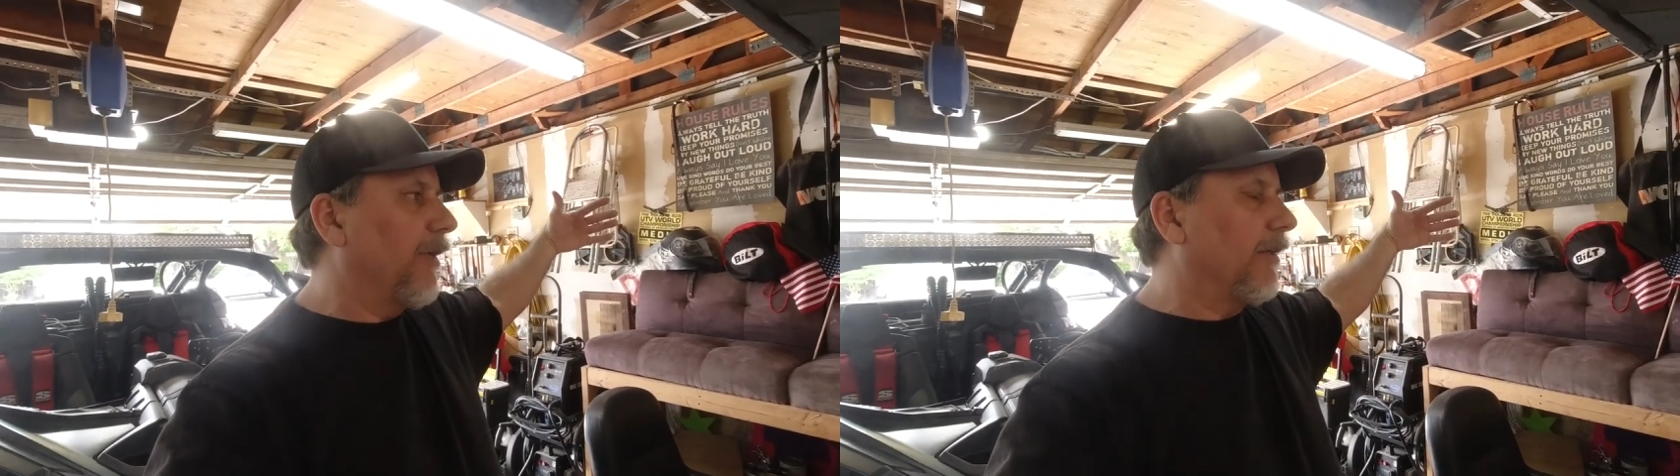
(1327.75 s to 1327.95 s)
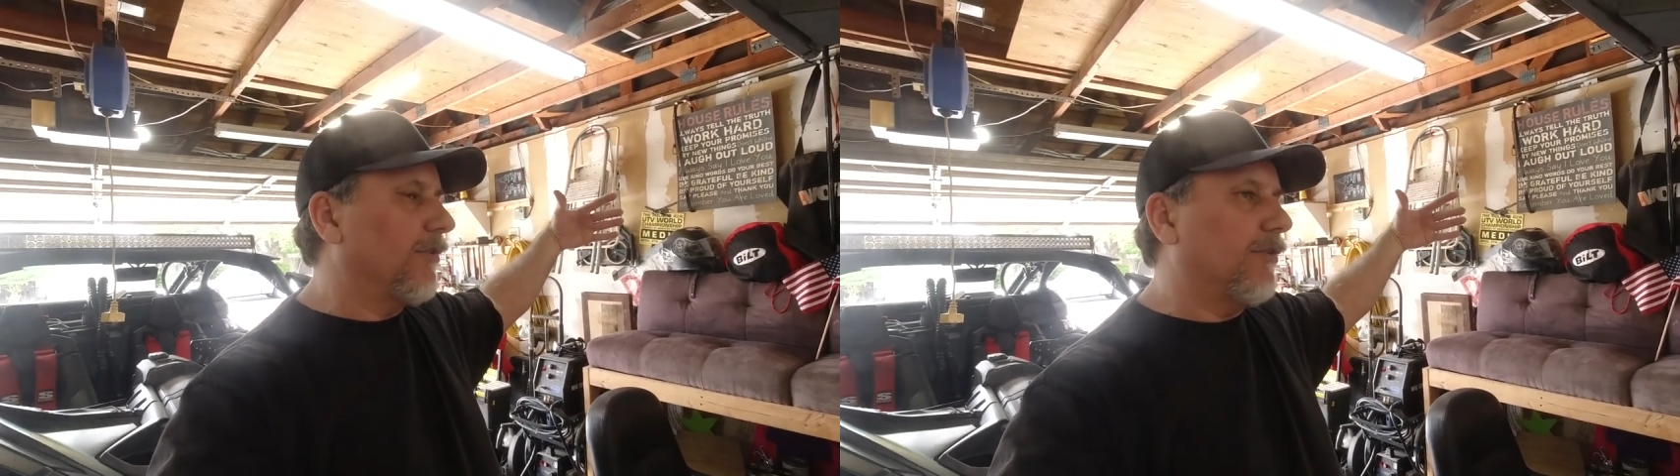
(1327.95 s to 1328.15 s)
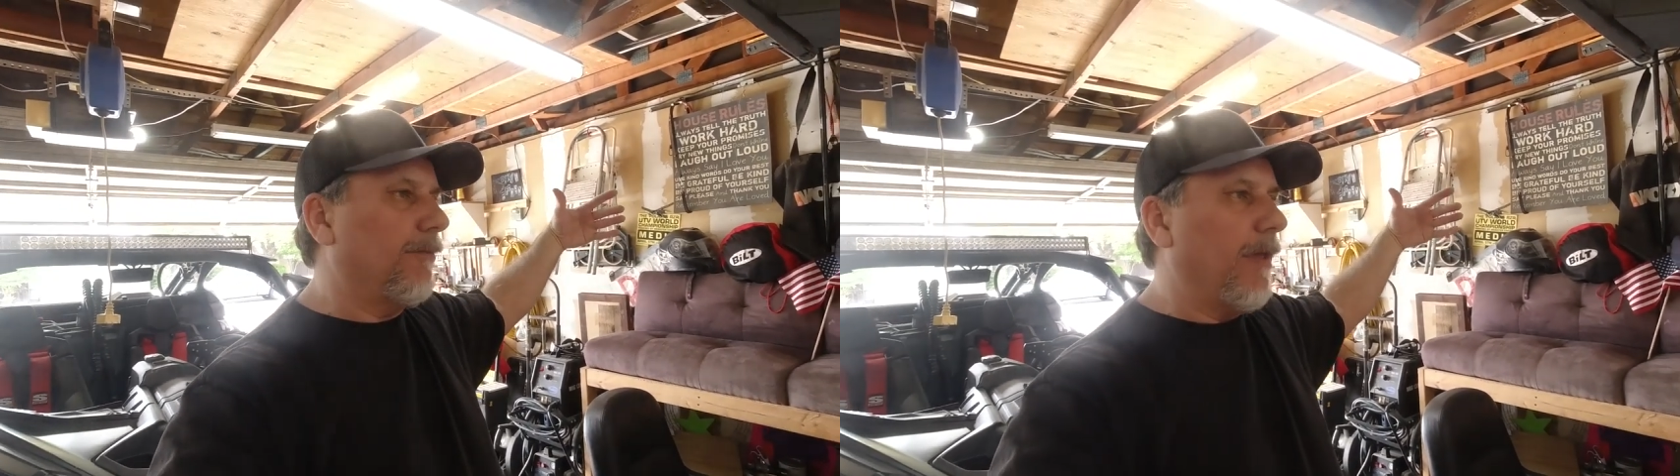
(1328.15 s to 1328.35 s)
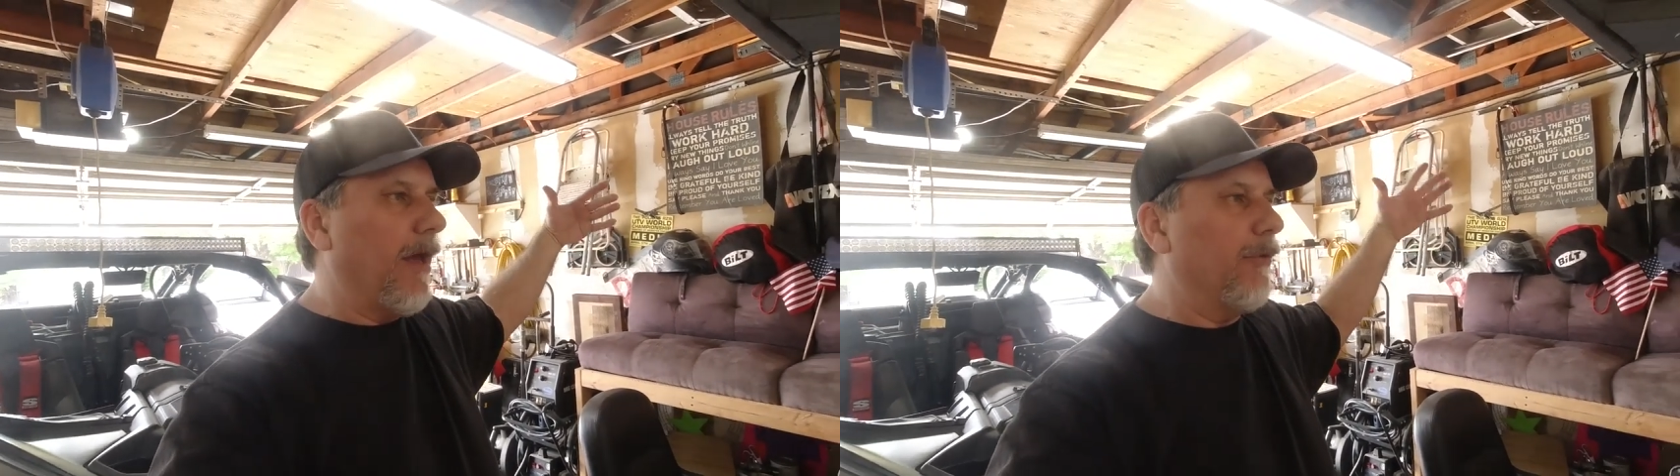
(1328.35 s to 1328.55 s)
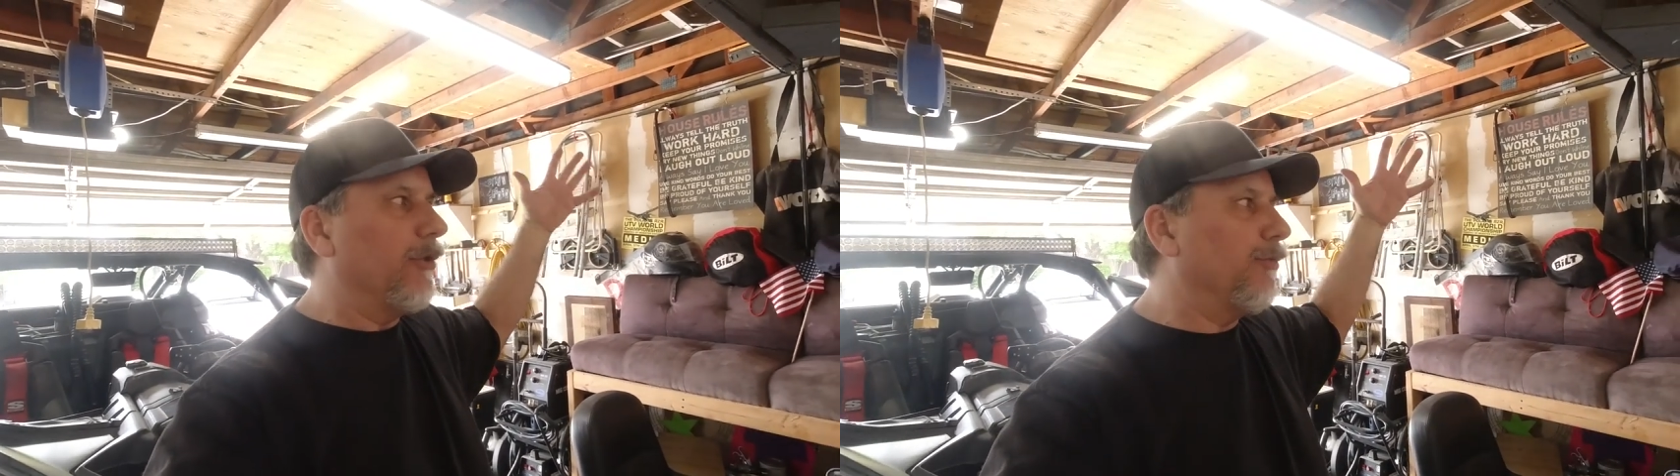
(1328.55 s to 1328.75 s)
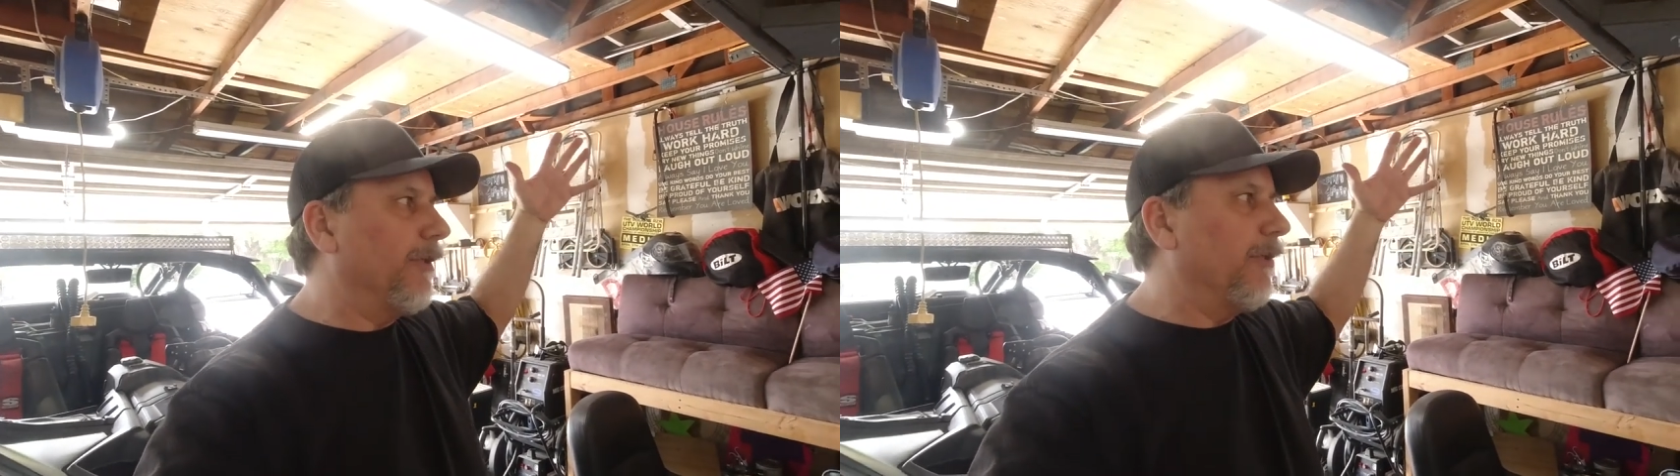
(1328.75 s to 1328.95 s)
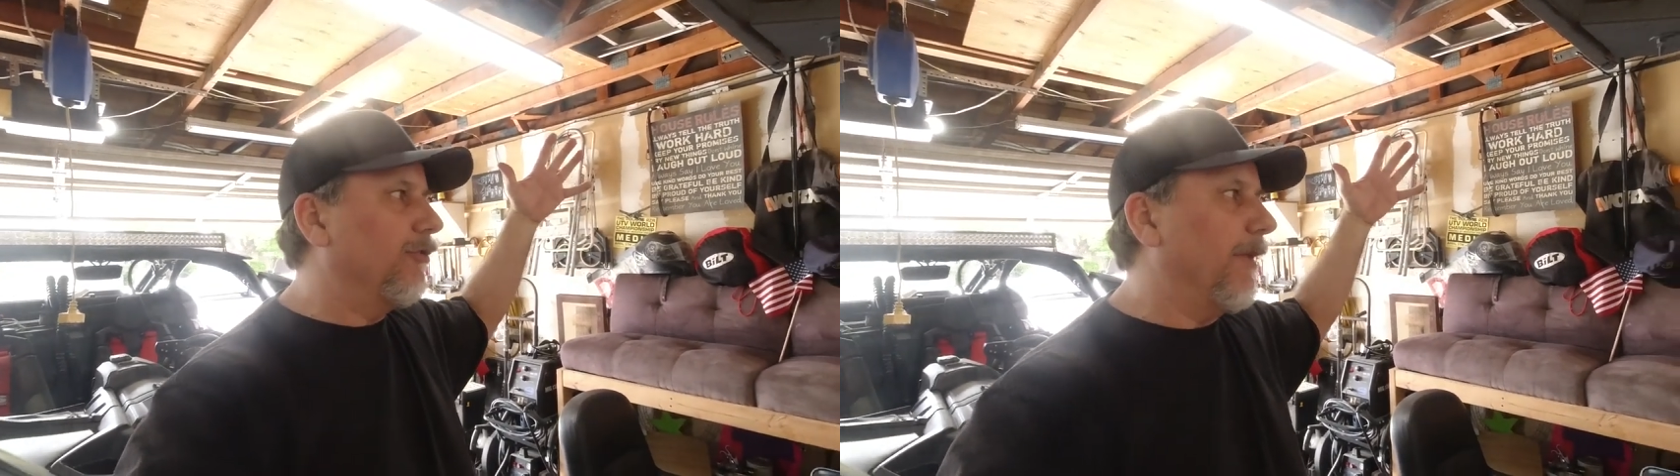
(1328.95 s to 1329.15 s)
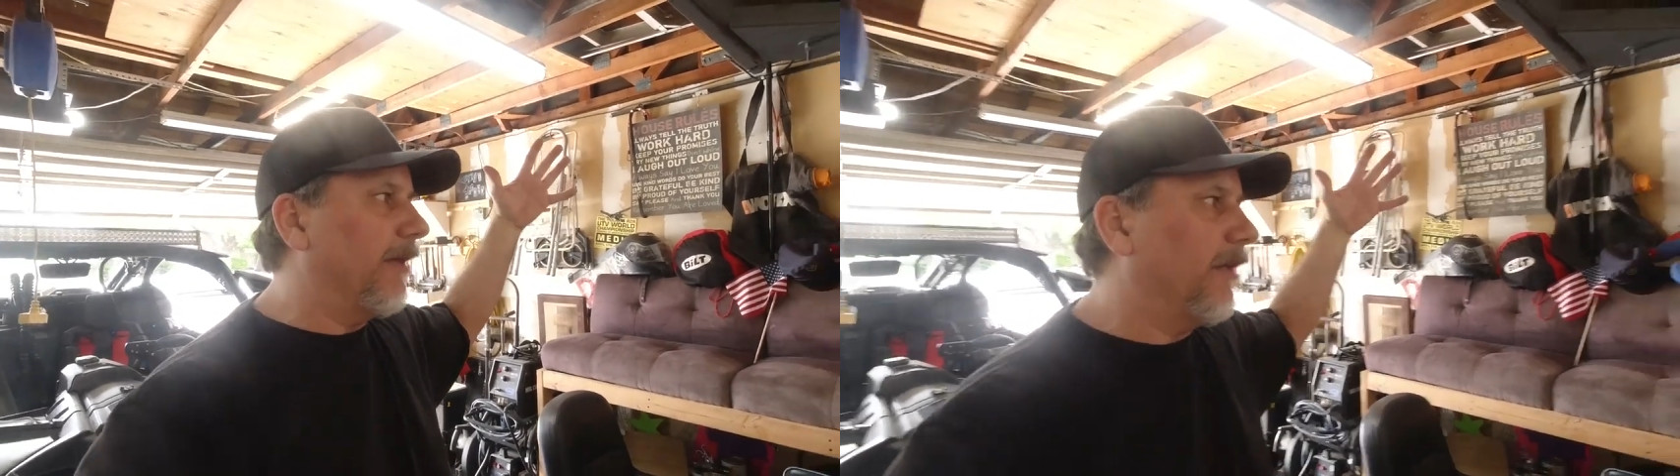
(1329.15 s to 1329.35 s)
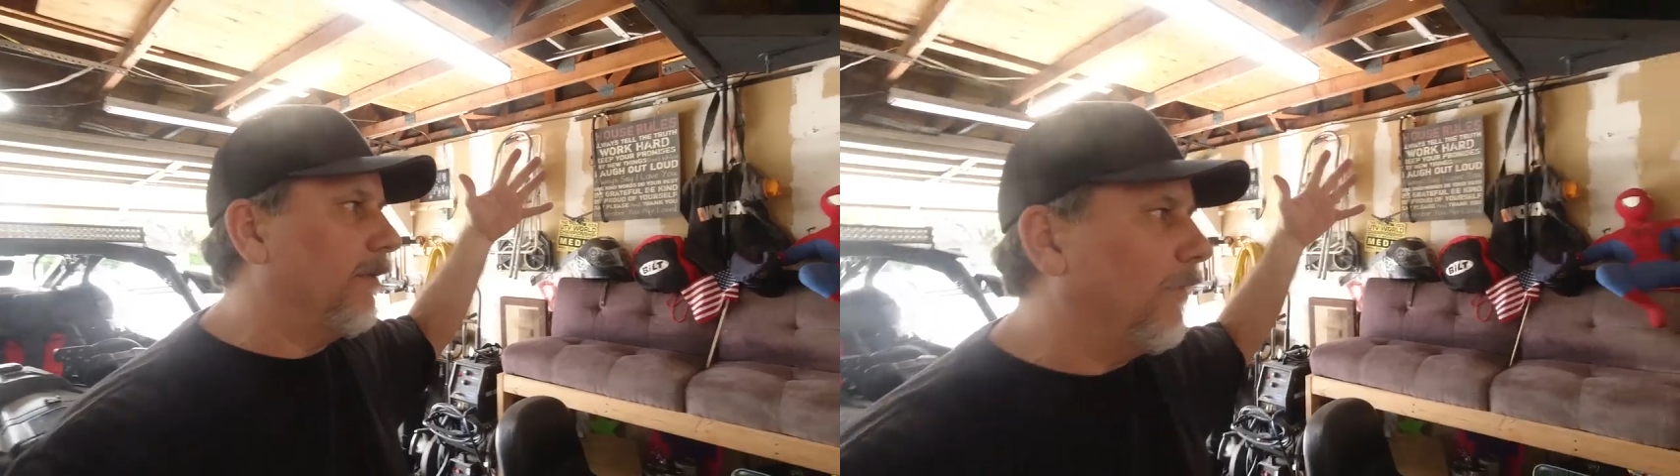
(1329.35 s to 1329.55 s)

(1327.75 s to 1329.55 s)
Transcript: Tractor Supply, which we need to make